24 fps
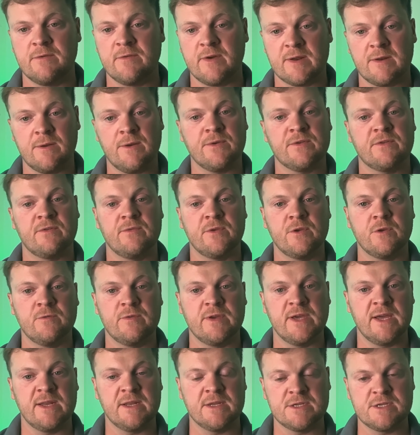We've had lots of
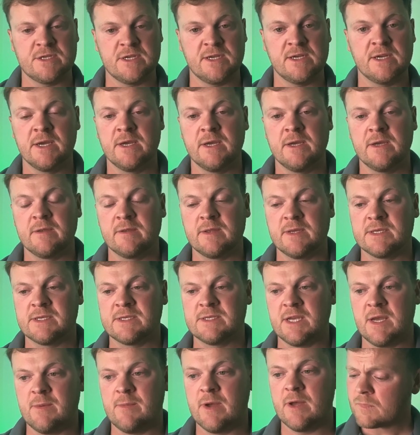UV energy this
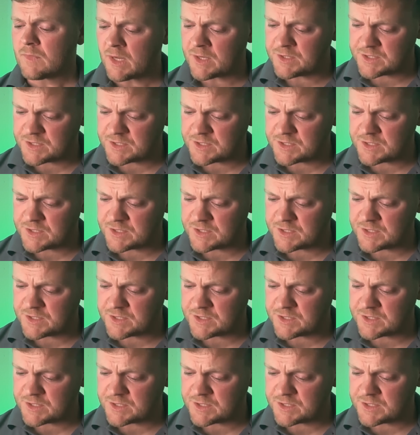summer,